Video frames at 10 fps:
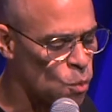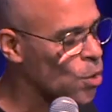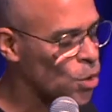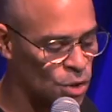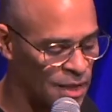
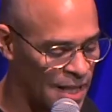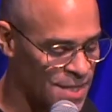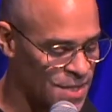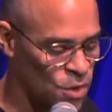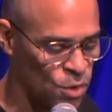
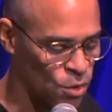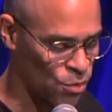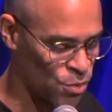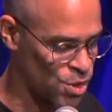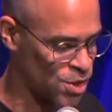world-class dinner
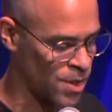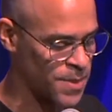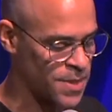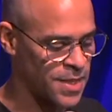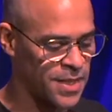cruise
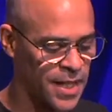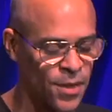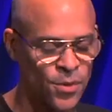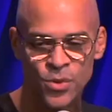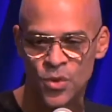ships that
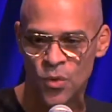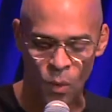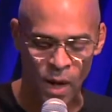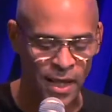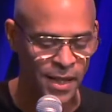catered to the
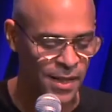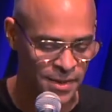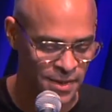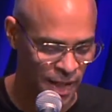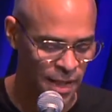wining
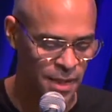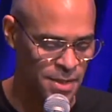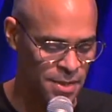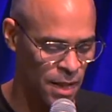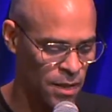and dining
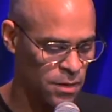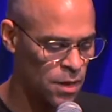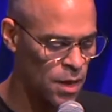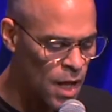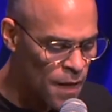set.
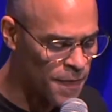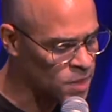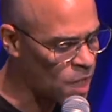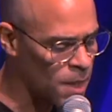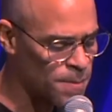The
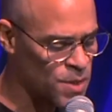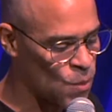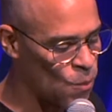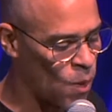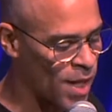types
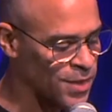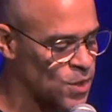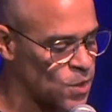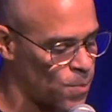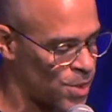who
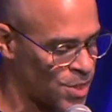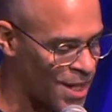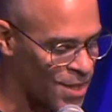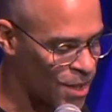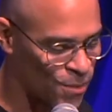wanted to
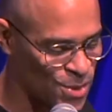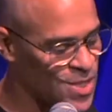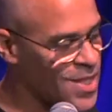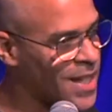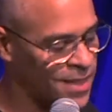pretend they were
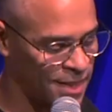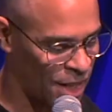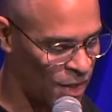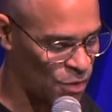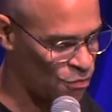sailing
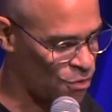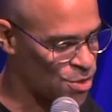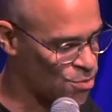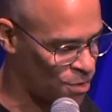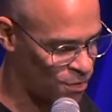down the
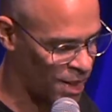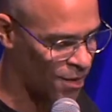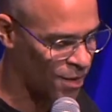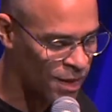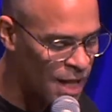French
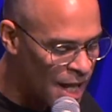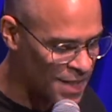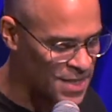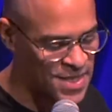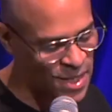Riviera
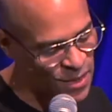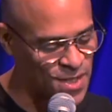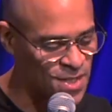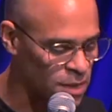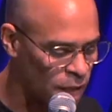instead of
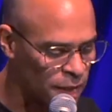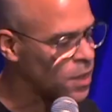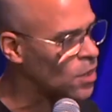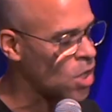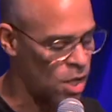
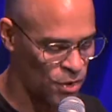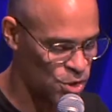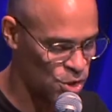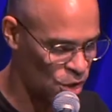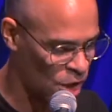slugging along
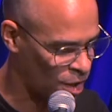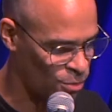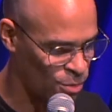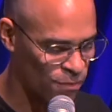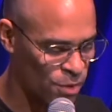the Chicago
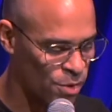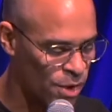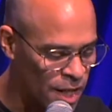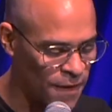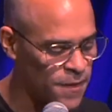River
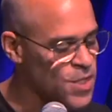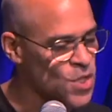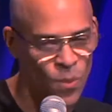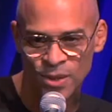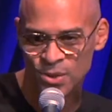in the
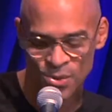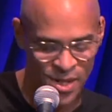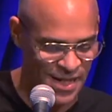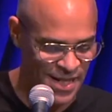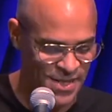
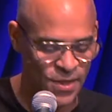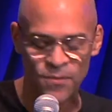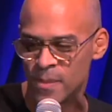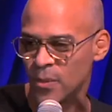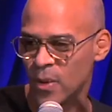sweltering heat
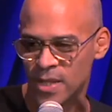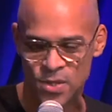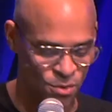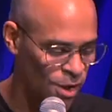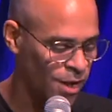of
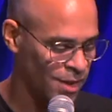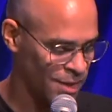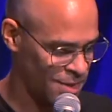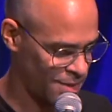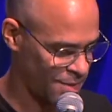Midwestern
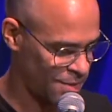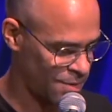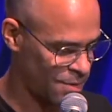August.